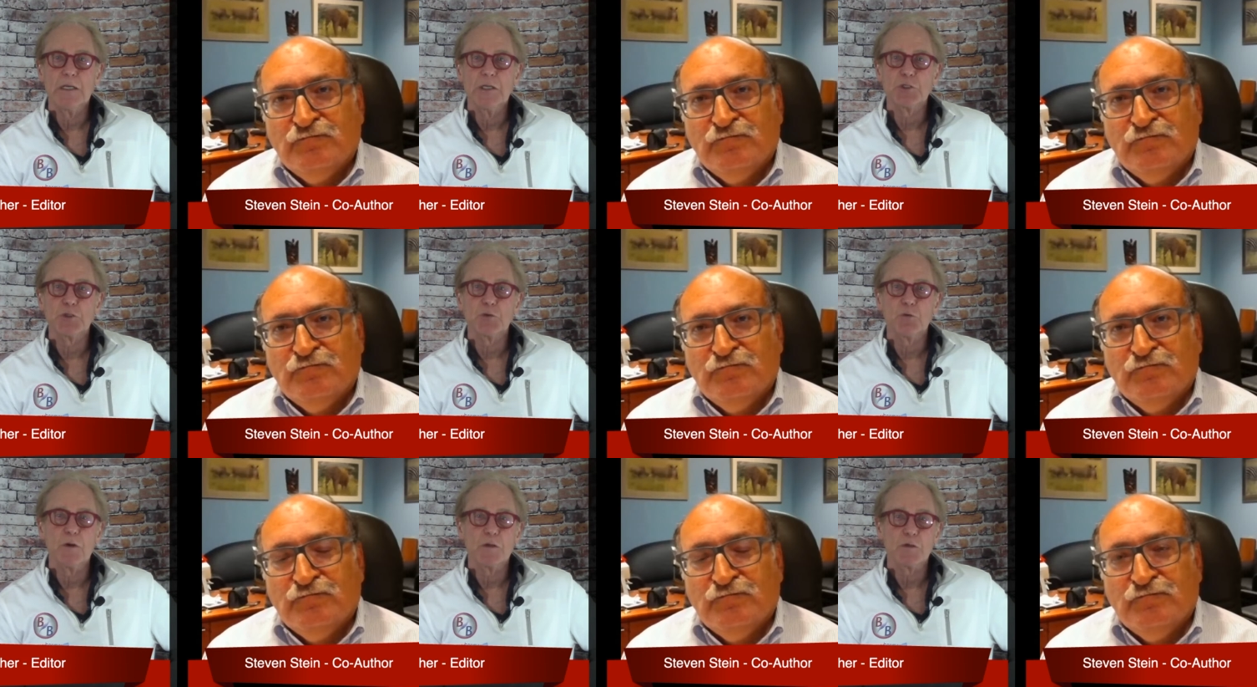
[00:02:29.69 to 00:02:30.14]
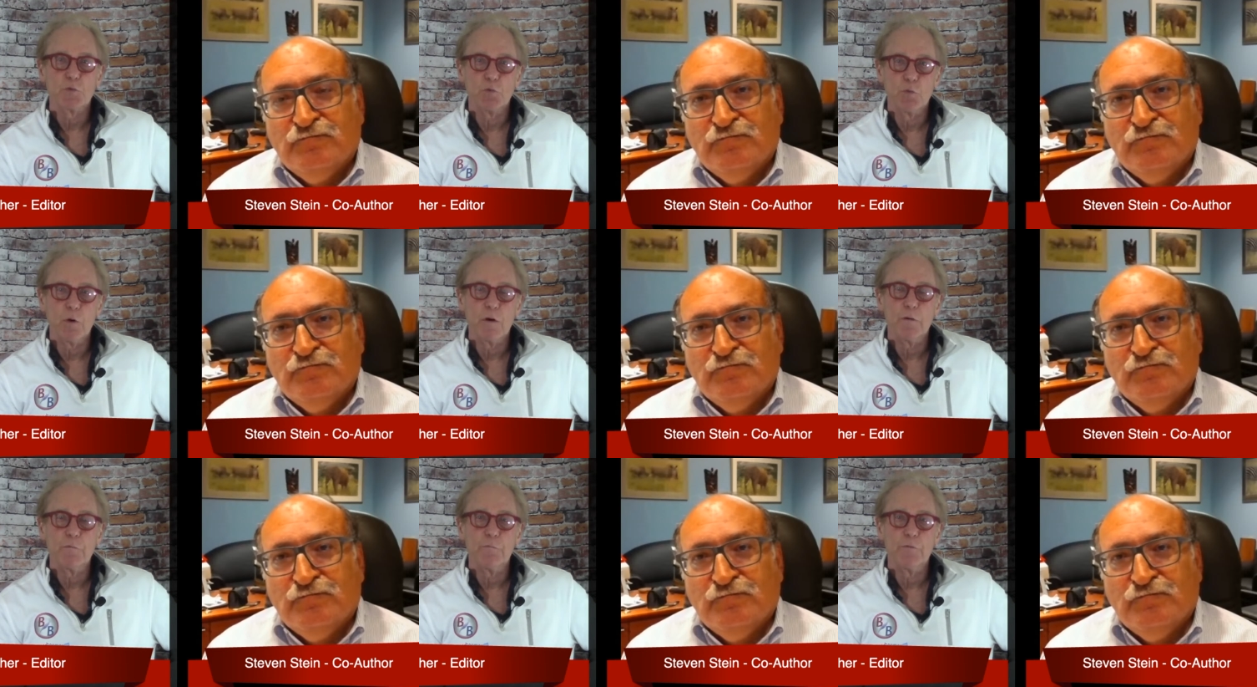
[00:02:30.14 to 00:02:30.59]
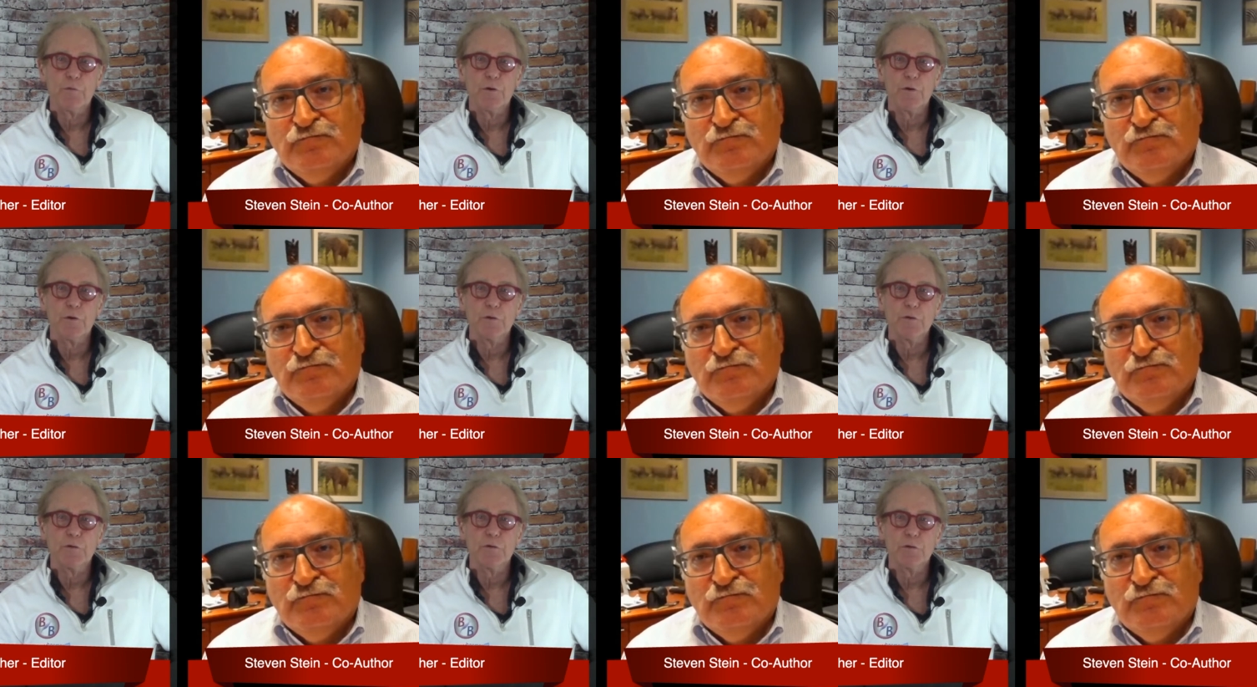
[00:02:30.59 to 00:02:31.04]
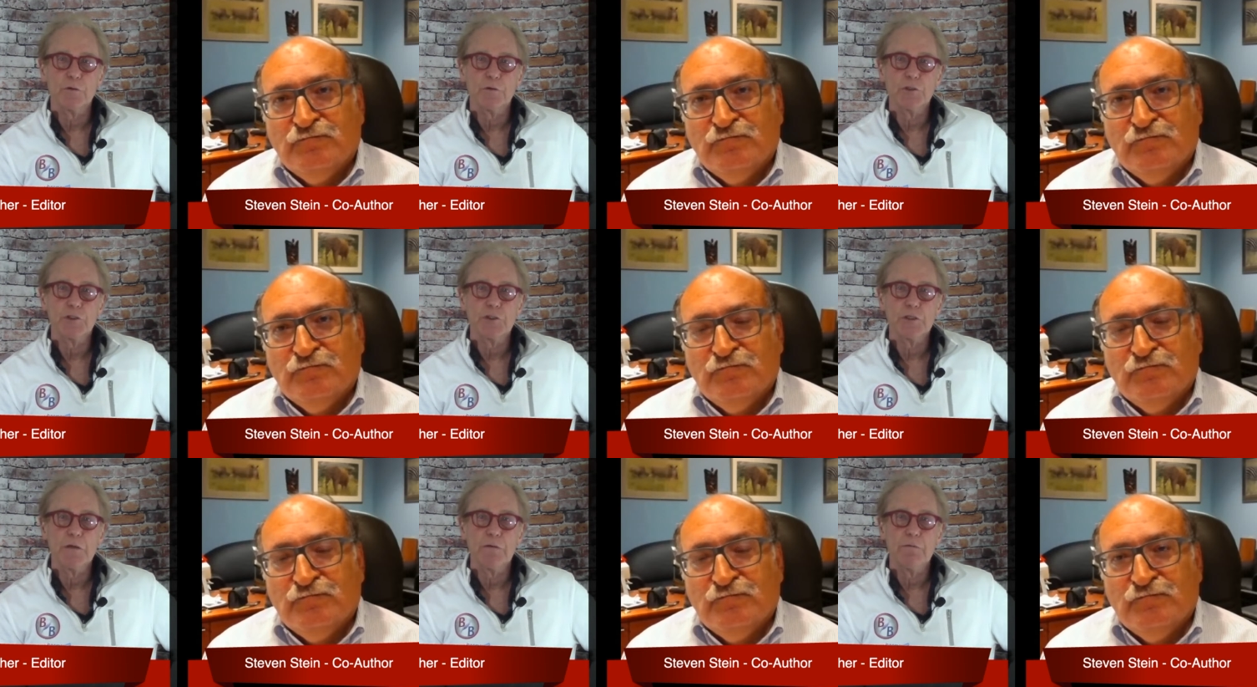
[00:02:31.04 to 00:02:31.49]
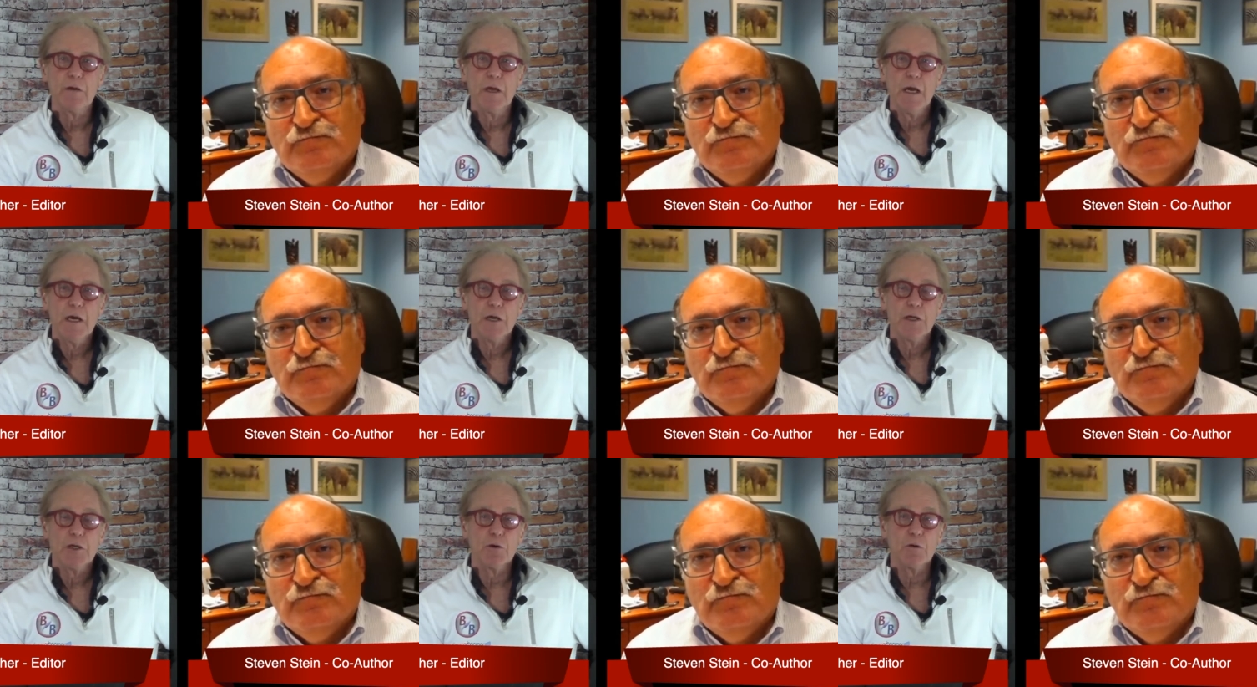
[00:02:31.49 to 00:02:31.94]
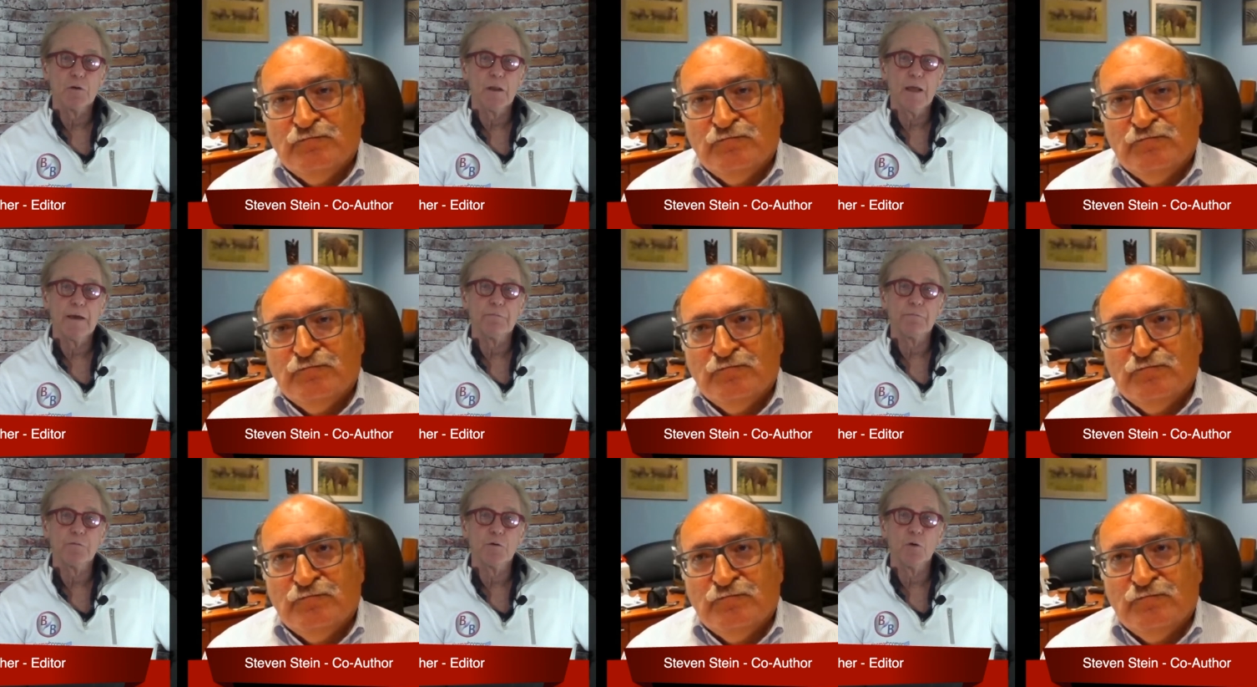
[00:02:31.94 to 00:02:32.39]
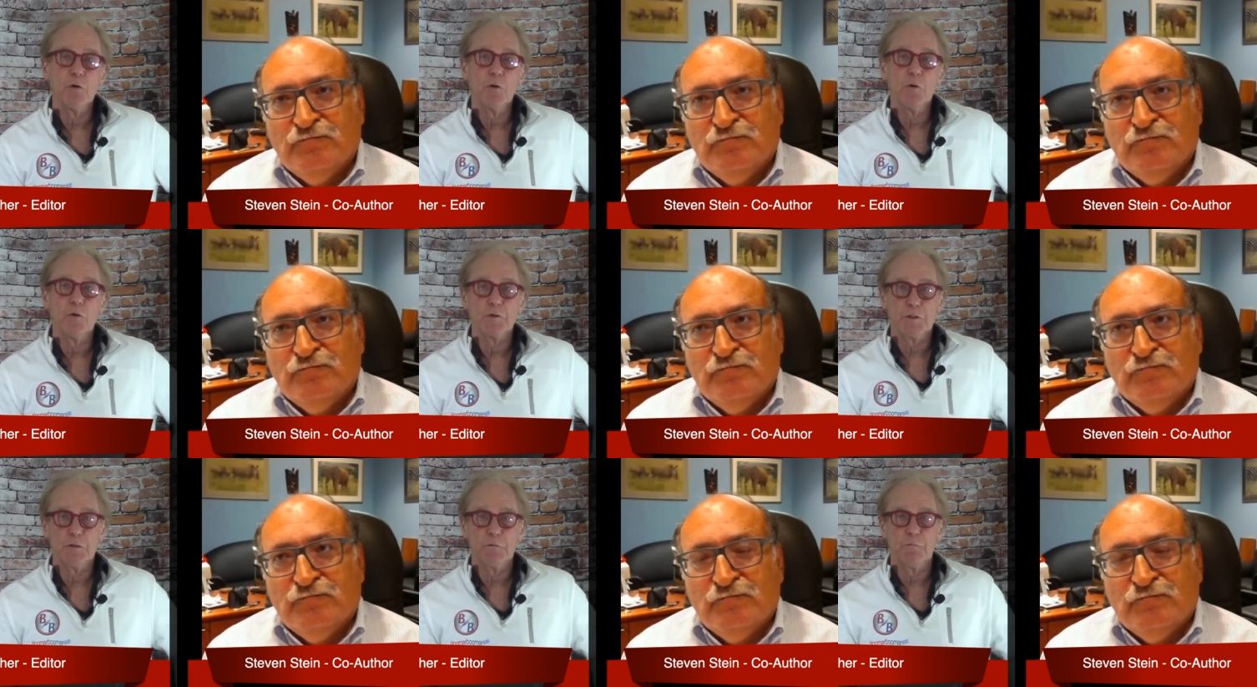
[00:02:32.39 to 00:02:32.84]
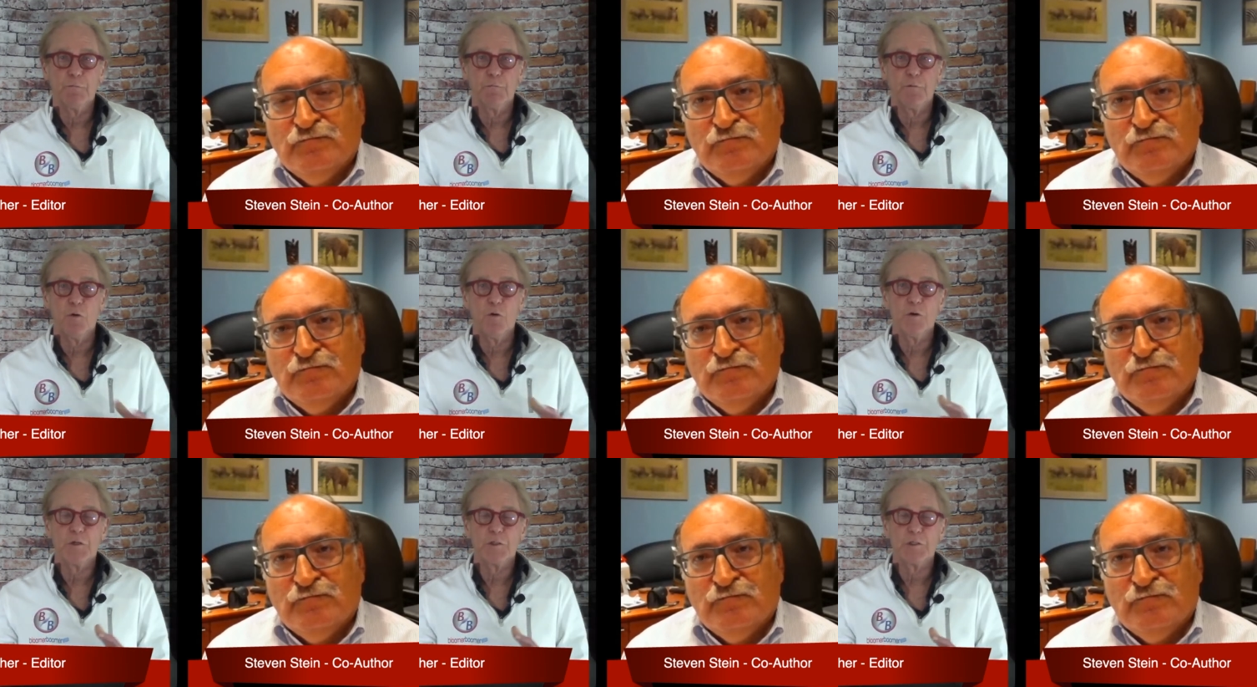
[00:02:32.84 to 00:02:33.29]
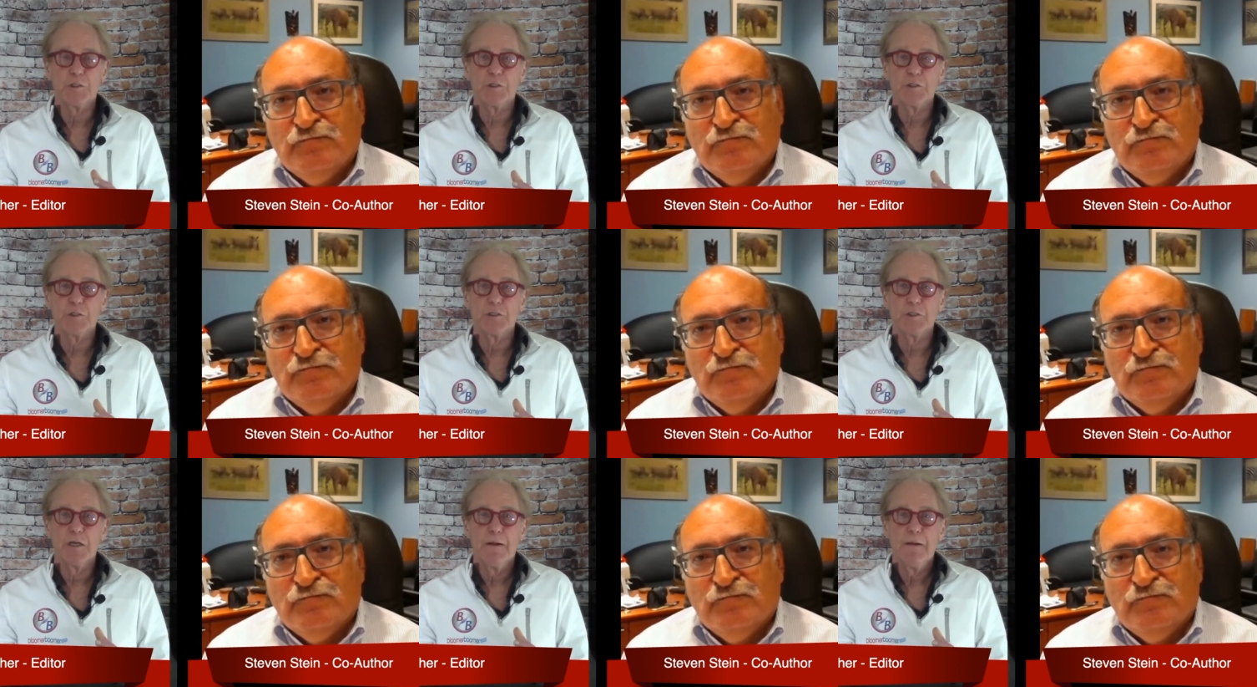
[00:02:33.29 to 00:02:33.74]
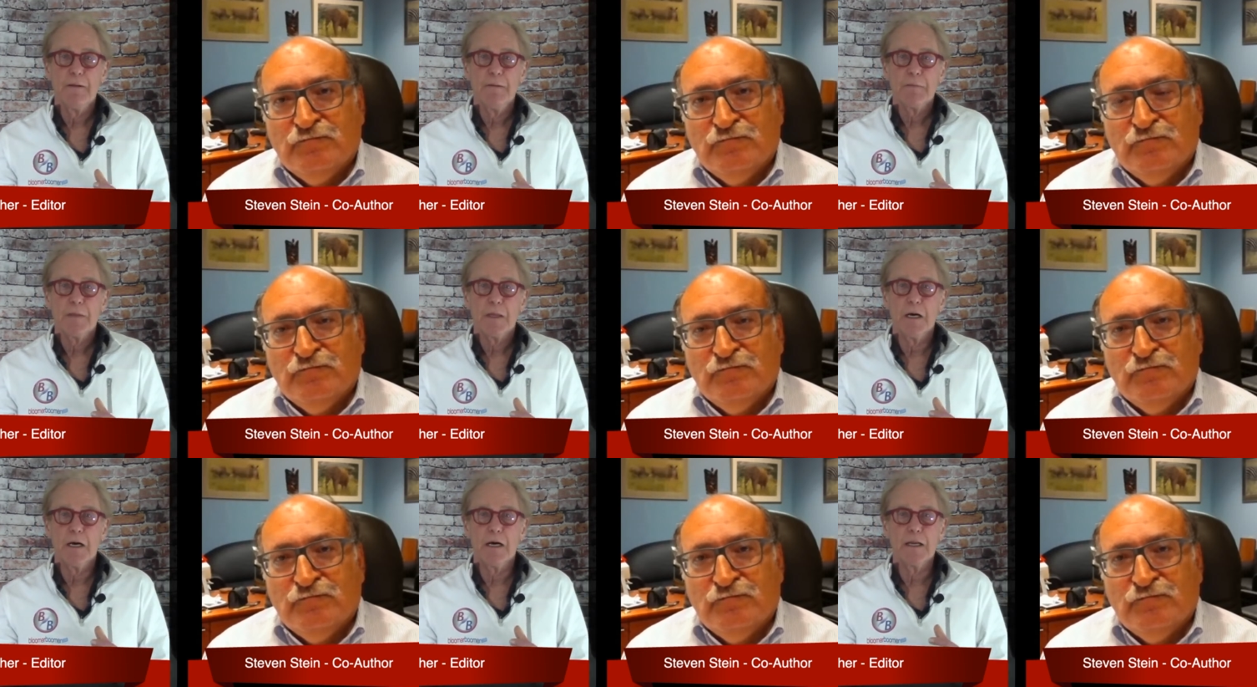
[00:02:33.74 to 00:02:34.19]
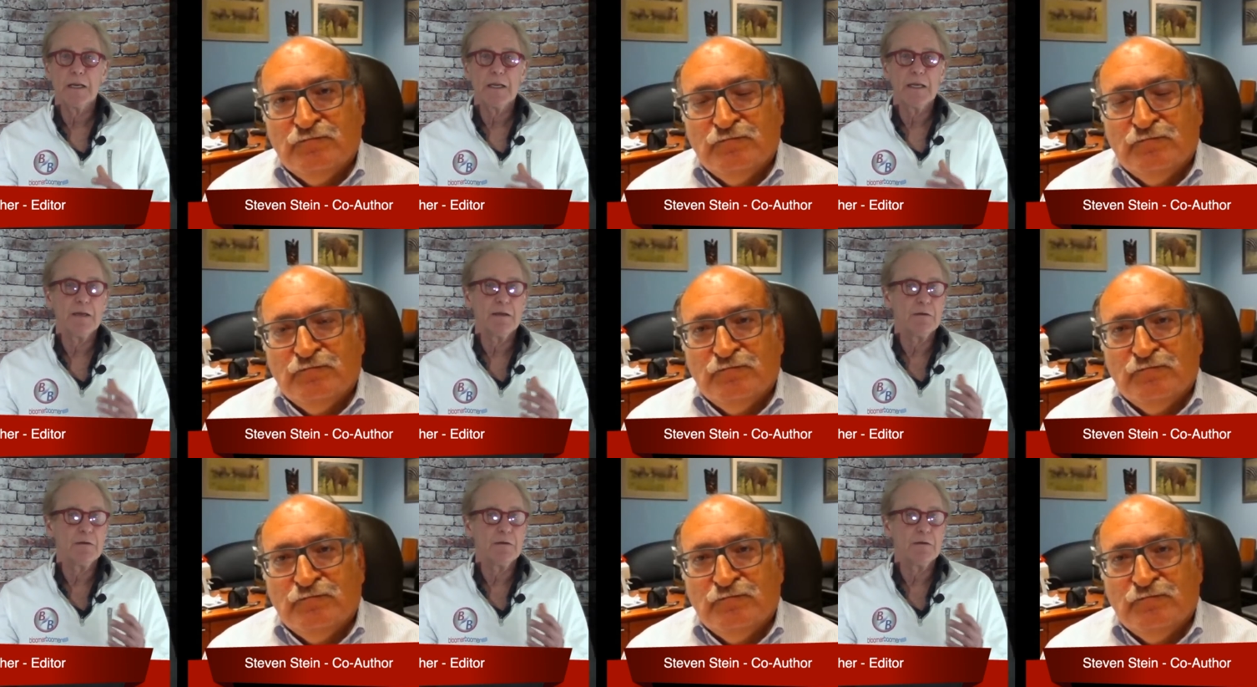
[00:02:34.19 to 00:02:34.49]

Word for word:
Speaker 1: Stress Work for You to Achieve Your Life Goals. It focuses on a